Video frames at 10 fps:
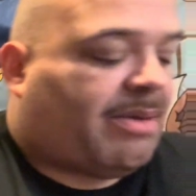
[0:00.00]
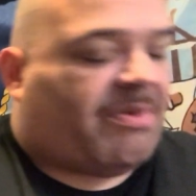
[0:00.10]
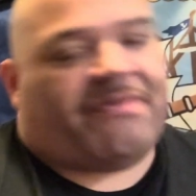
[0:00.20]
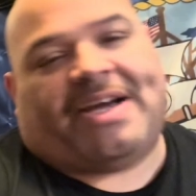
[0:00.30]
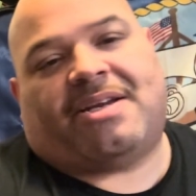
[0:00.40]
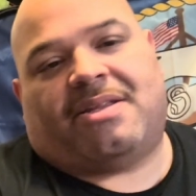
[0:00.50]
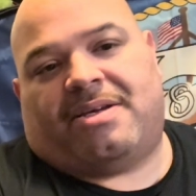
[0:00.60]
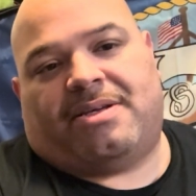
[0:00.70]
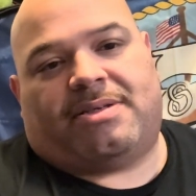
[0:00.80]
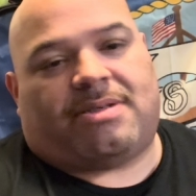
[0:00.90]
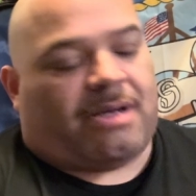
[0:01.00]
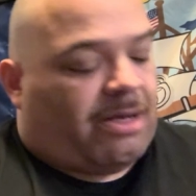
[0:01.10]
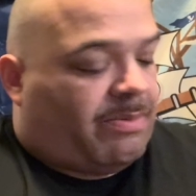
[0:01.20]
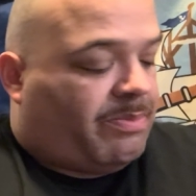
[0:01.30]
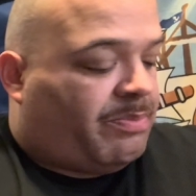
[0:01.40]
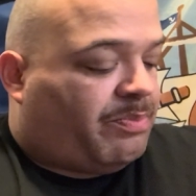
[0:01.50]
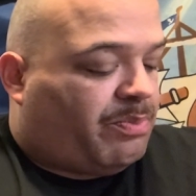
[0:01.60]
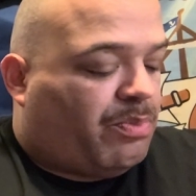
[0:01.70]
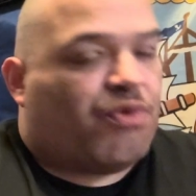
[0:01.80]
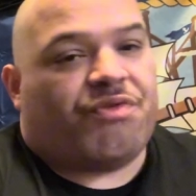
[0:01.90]
I'm a fan of these
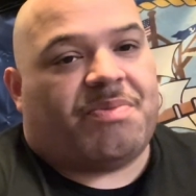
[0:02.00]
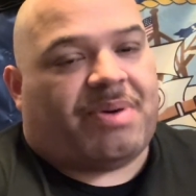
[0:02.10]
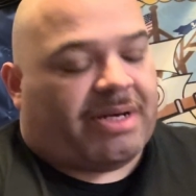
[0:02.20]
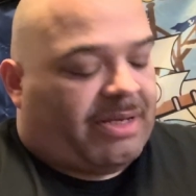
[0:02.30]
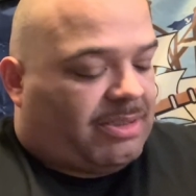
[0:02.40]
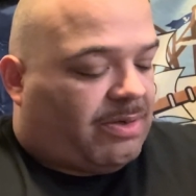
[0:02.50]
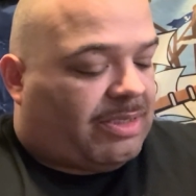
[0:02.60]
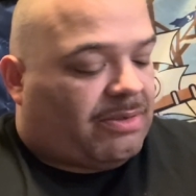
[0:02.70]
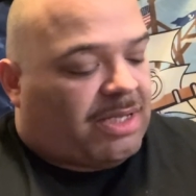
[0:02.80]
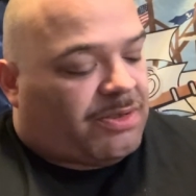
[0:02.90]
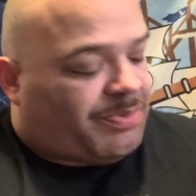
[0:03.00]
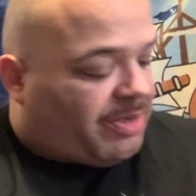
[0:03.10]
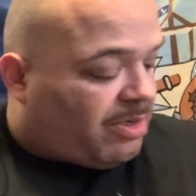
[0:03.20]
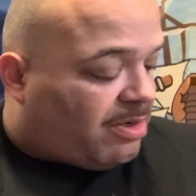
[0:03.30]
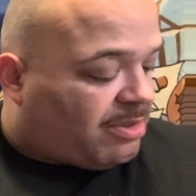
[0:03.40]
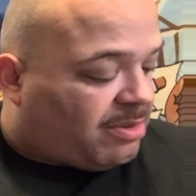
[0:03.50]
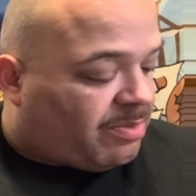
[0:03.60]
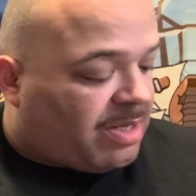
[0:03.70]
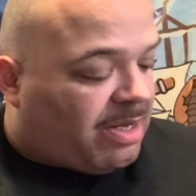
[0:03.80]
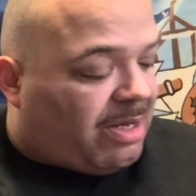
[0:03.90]
movie buckets, so I thought that was pretty awesome.
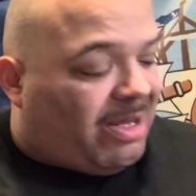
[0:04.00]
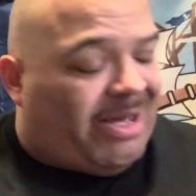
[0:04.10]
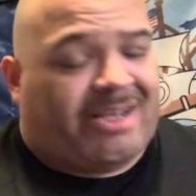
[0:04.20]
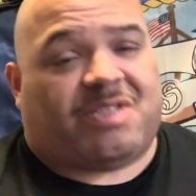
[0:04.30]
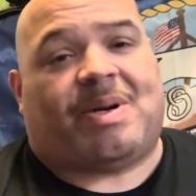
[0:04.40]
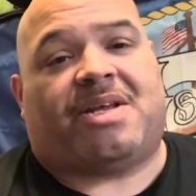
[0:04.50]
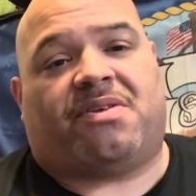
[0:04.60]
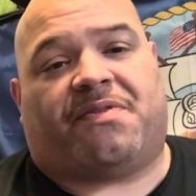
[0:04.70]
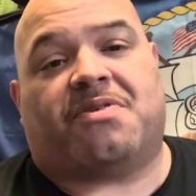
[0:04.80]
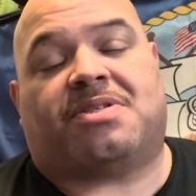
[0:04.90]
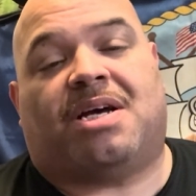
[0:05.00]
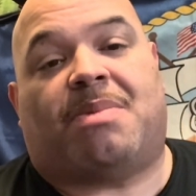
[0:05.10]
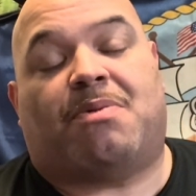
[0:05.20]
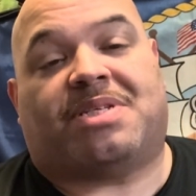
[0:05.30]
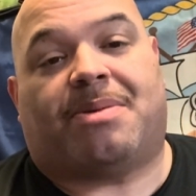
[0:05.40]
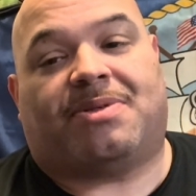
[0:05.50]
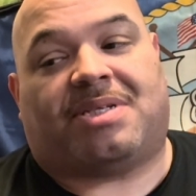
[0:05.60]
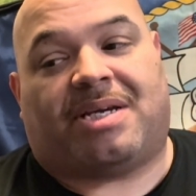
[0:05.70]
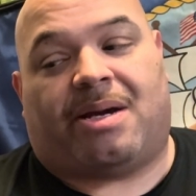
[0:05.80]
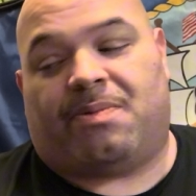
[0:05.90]
And this is probably the first time I was able
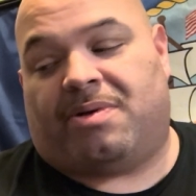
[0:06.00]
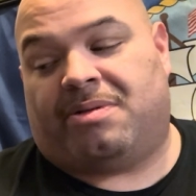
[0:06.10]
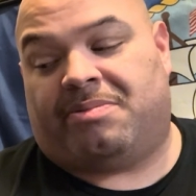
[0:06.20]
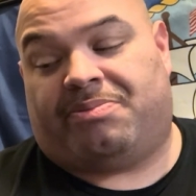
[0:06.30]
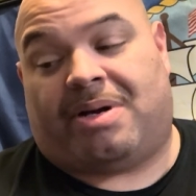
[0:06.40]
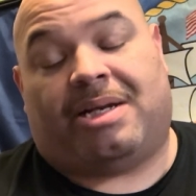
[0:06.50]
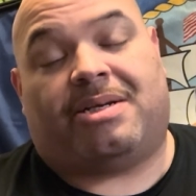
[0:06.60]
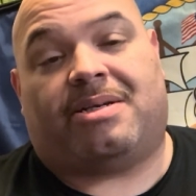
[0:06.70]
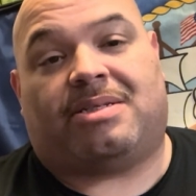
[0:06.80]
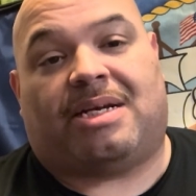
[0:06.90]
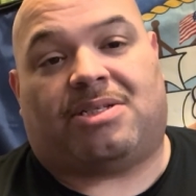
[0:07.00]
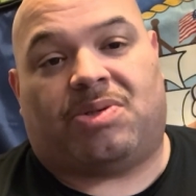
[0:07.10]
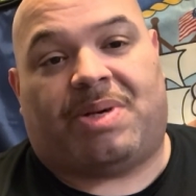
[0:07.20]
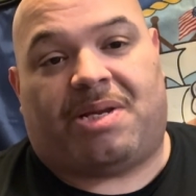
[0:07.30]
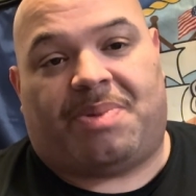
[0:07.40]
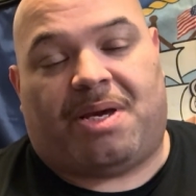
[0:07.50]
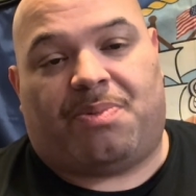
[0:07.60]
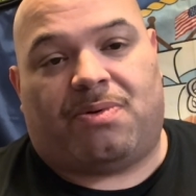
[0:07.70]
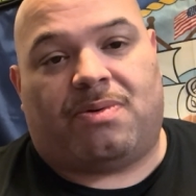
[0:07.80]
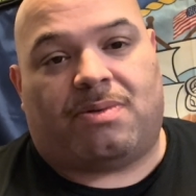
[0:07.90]
to get one, probably because not too many
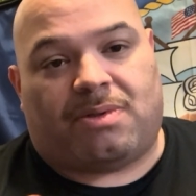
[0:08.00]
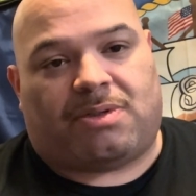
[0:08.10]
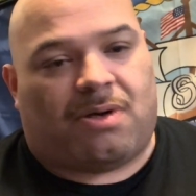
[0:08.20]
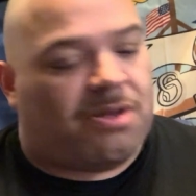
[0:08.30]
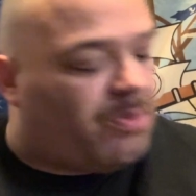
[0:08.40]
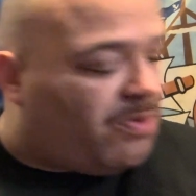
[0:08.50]
people saw the